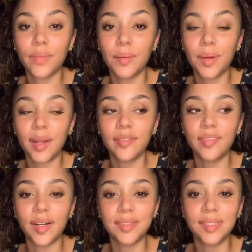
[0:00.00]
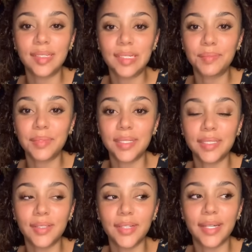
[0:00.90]
but I felt it and I'm like
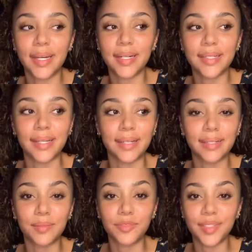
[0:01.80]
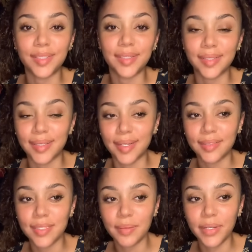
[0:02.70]
looking at it again and I'm feeling it again.
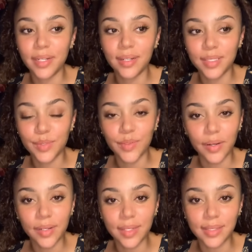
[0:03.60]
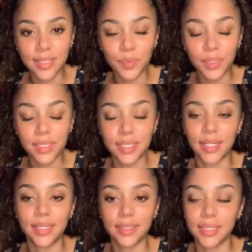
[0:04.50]
Somebody here has a very split
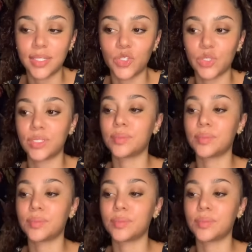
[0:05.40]
second decision to